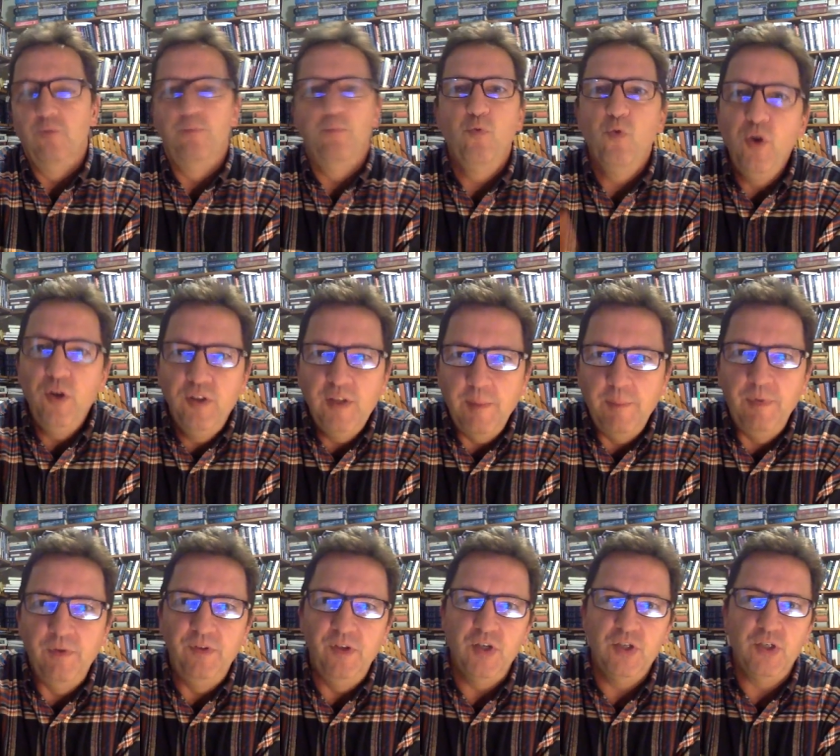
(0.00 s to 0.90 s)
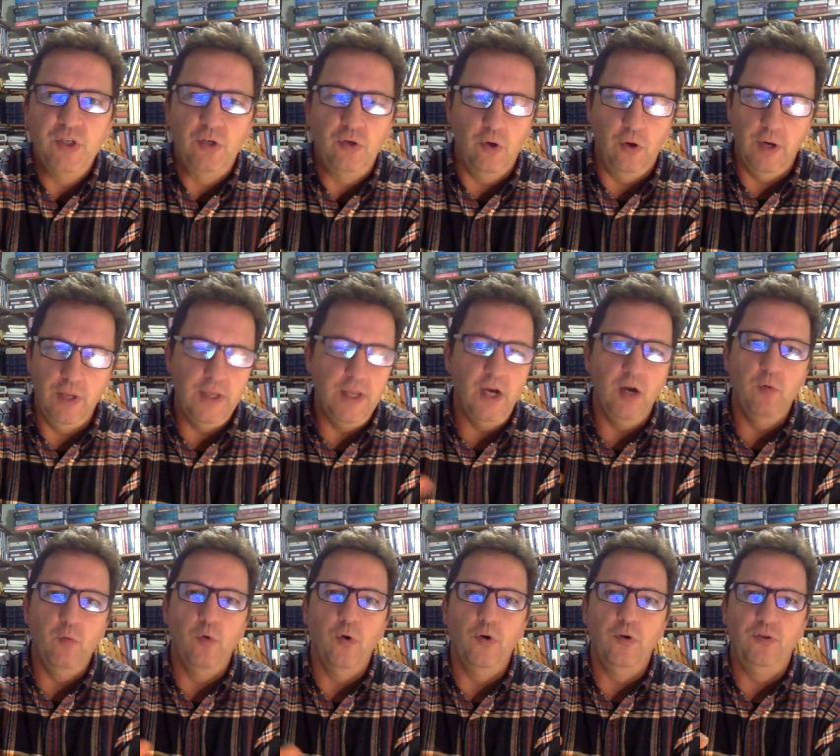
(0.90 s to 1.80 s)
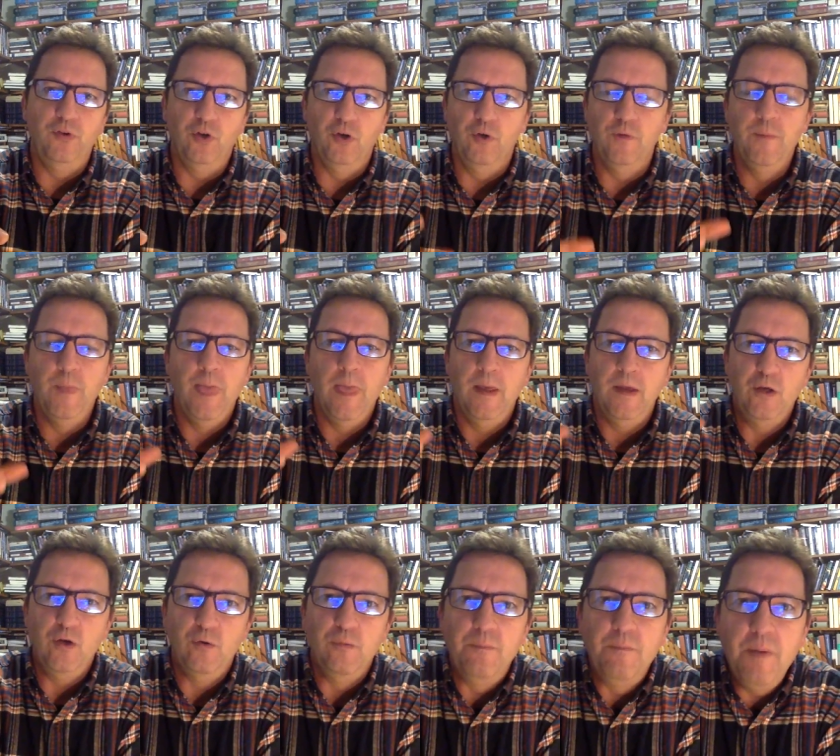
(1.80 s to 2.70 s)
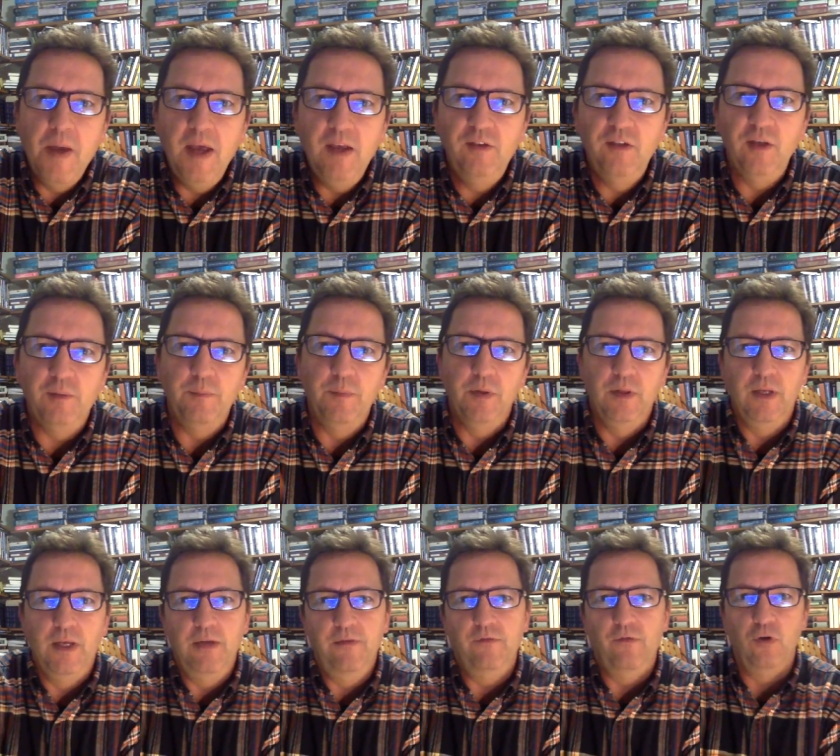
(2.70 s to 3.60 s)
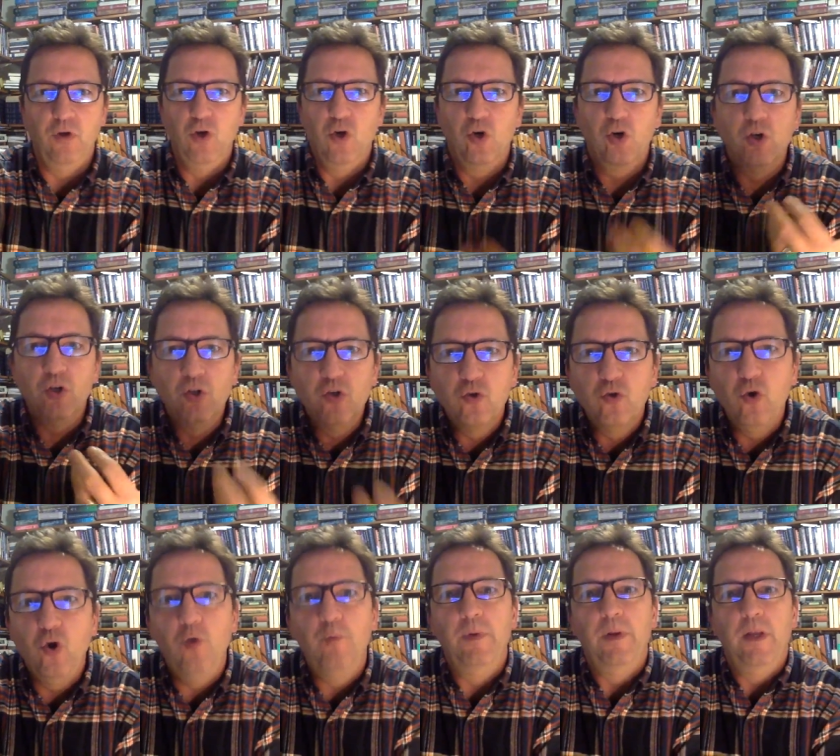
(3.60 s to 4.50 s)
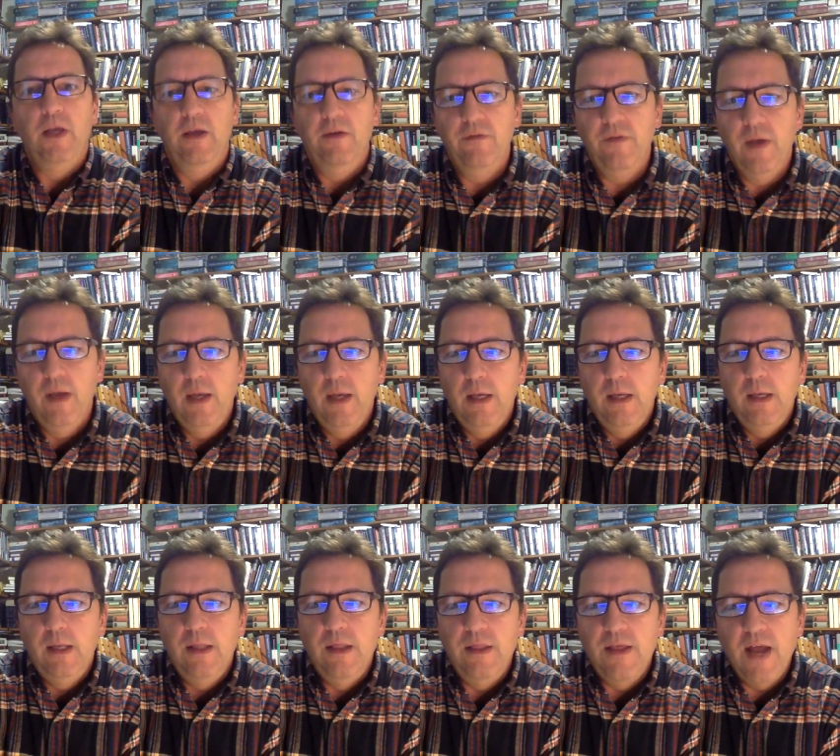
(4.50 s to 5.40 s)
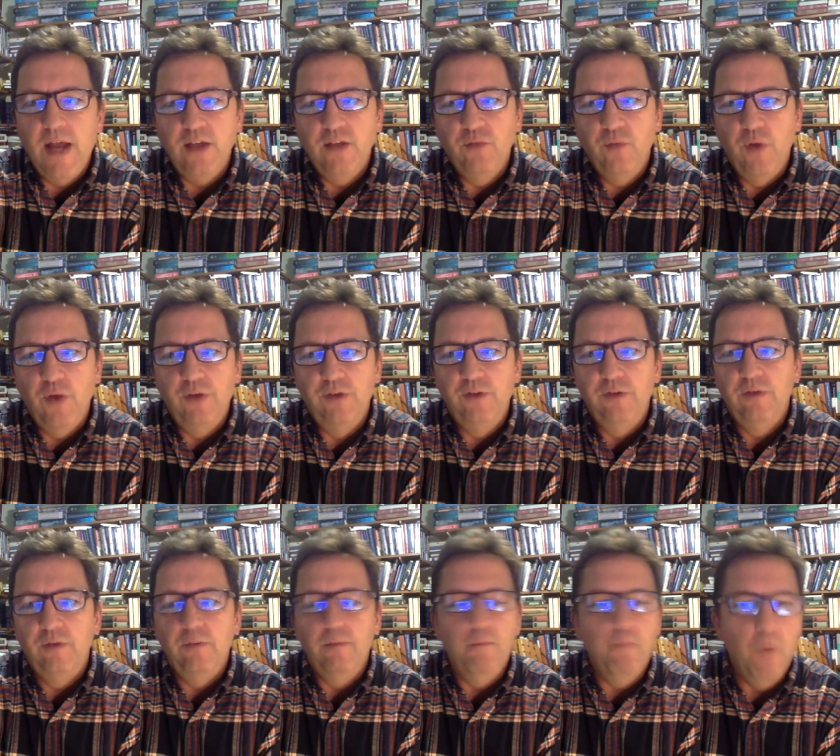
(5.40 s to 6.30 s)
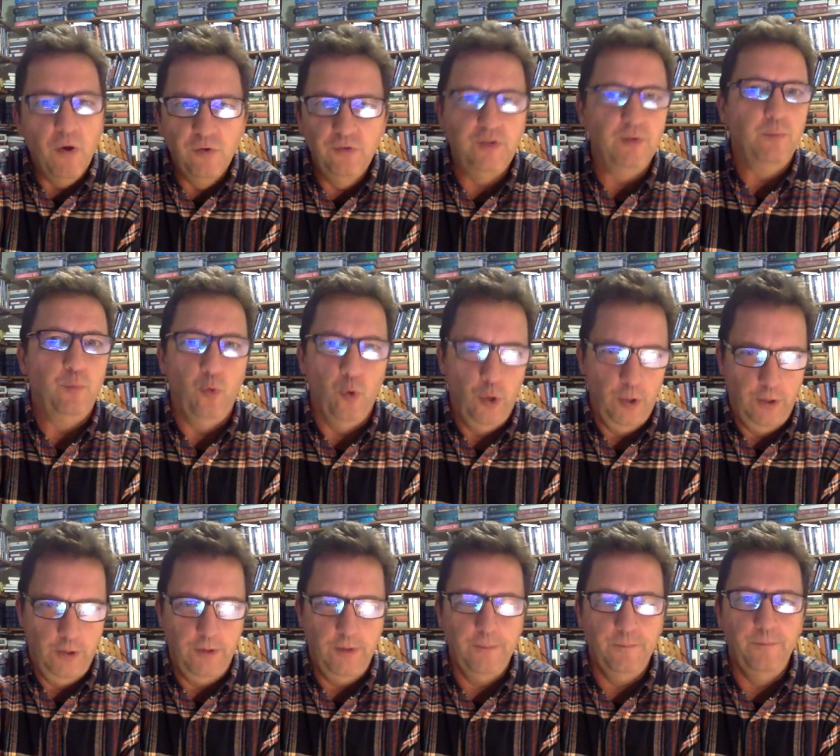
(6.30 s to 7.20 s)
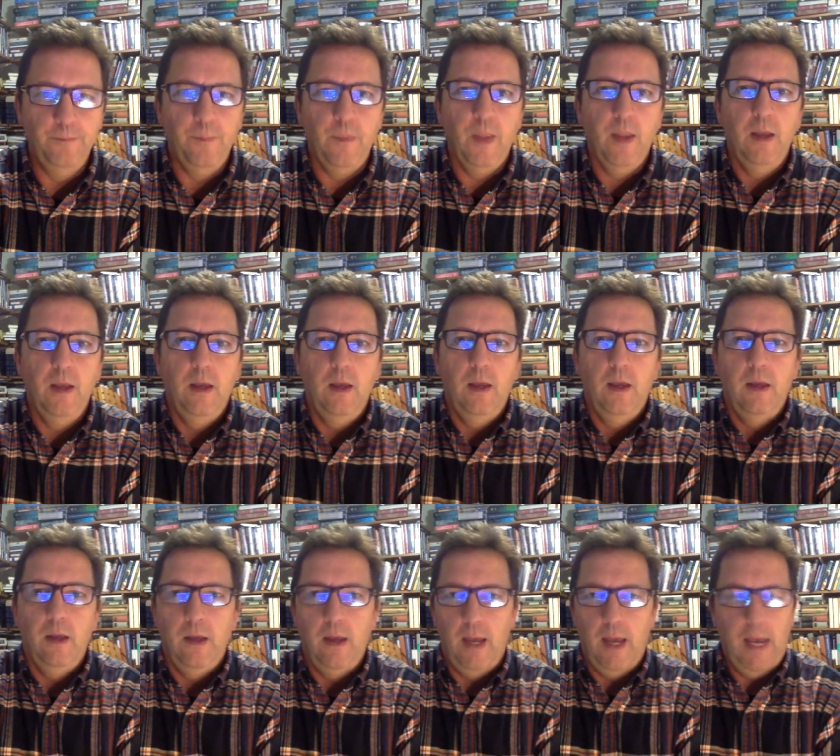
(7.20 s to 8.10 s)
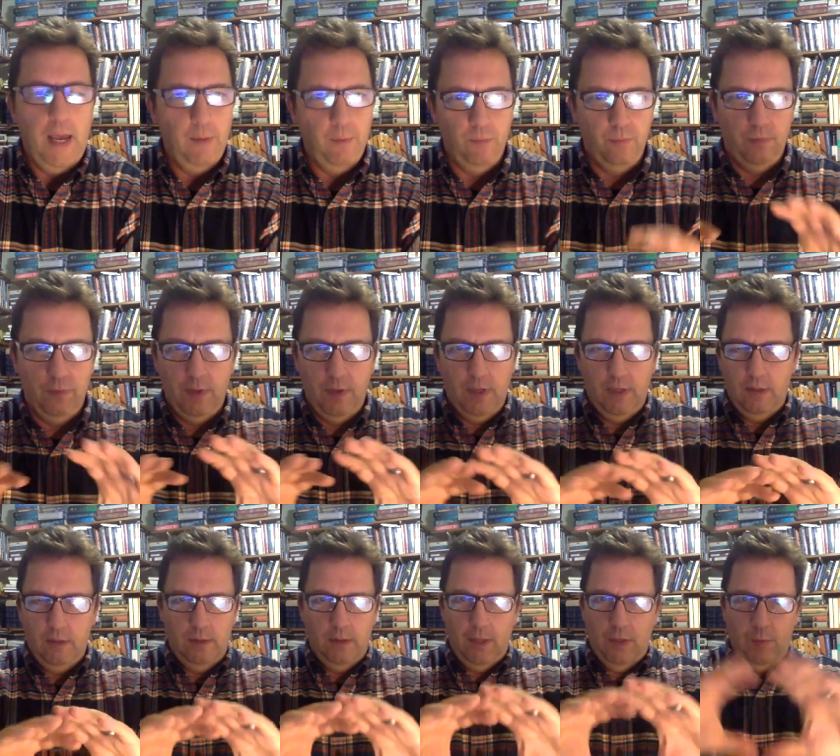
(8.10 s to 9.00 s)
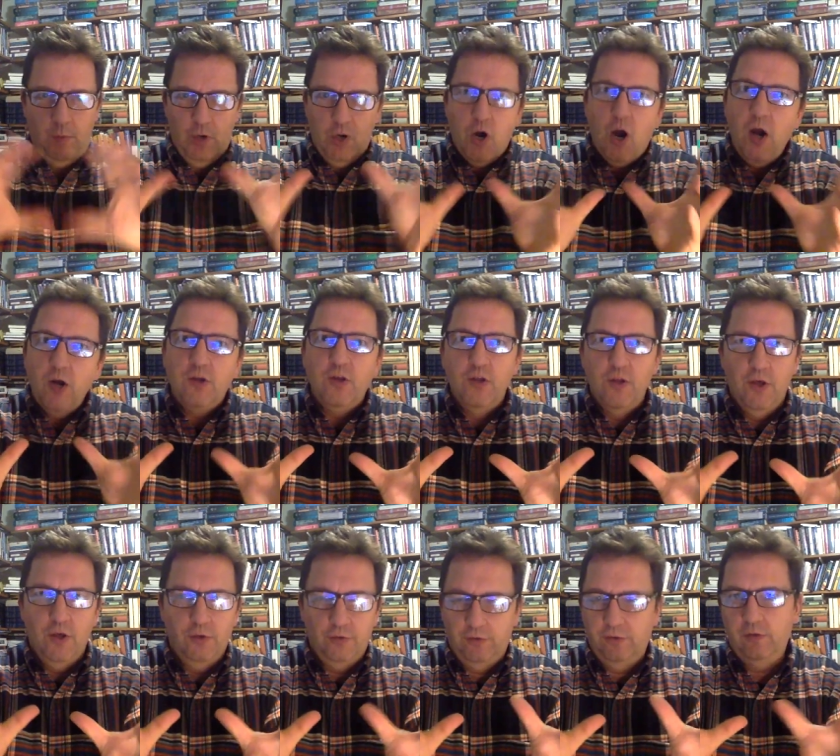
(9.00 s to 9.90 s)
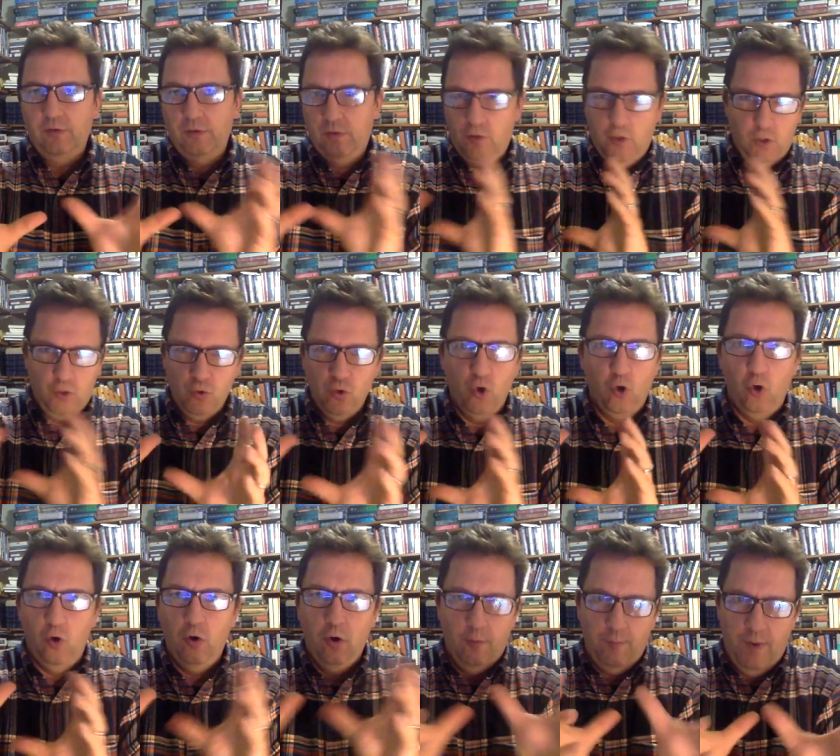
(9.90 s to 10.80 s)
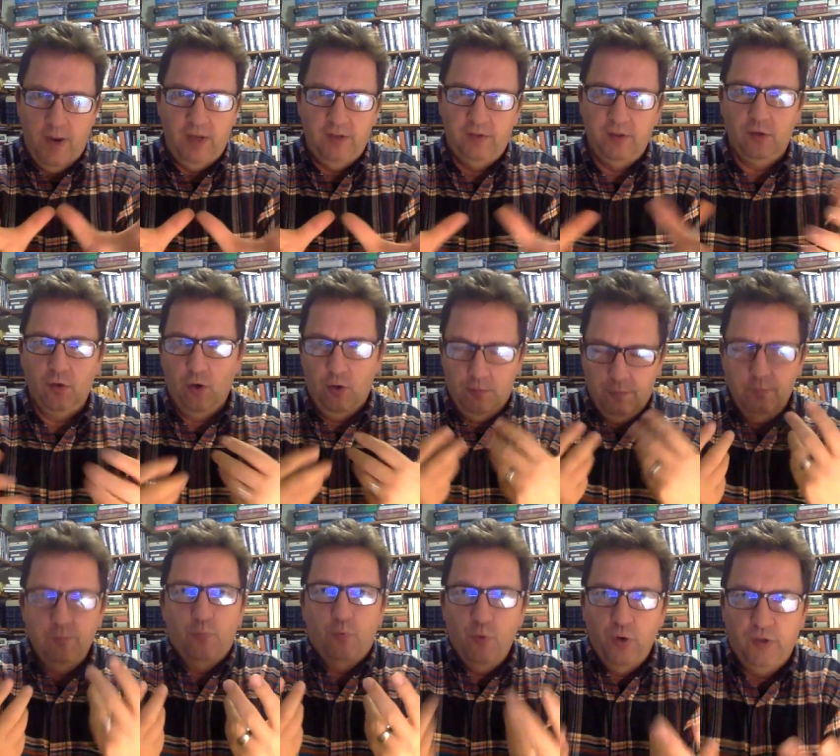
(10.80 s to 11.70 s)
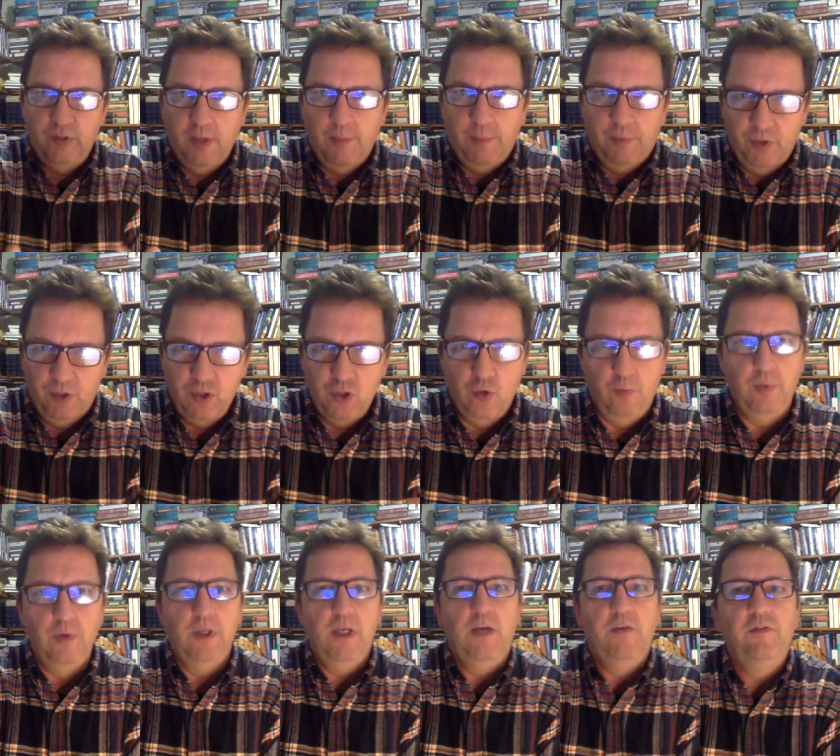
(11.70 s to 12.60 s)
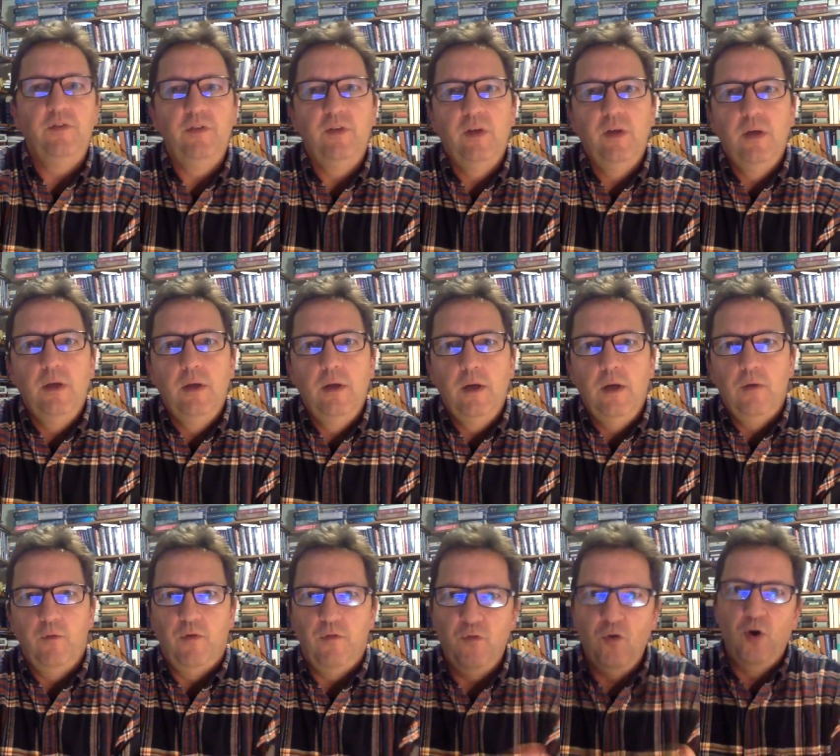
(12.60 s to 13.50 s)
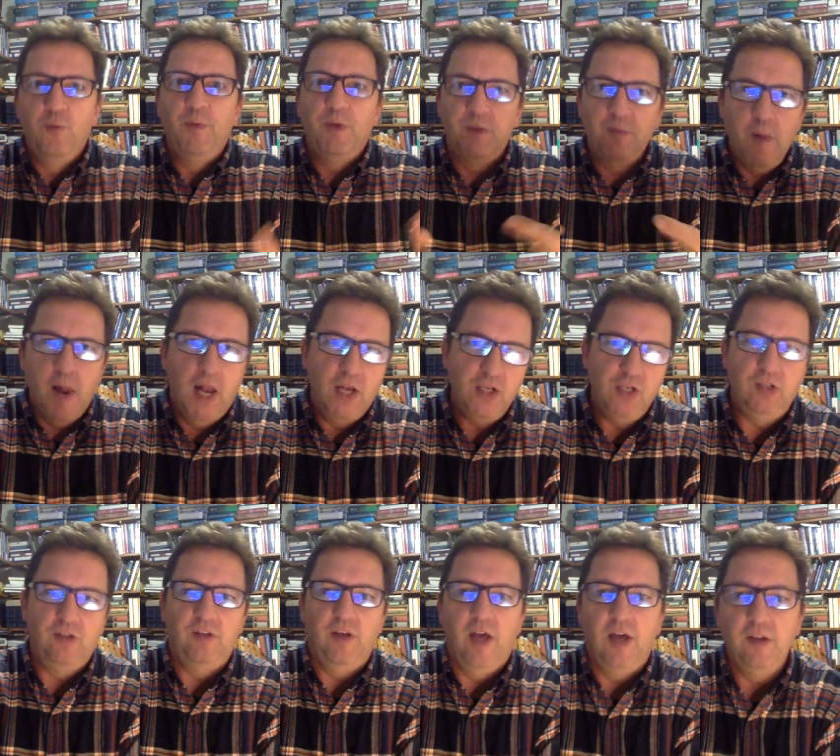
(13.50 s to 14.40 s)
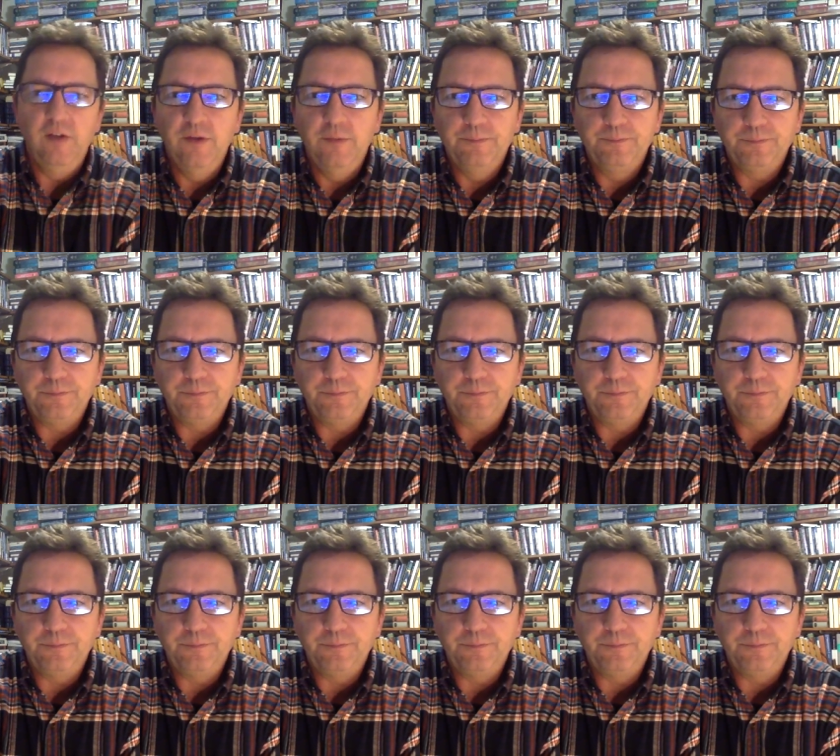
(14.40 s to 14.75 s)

presupposition, or in their words, your basic belief or your control belief, that's what's most important. And in regard to those control or basic or presuppositional beliefs, Reformed epistemology says,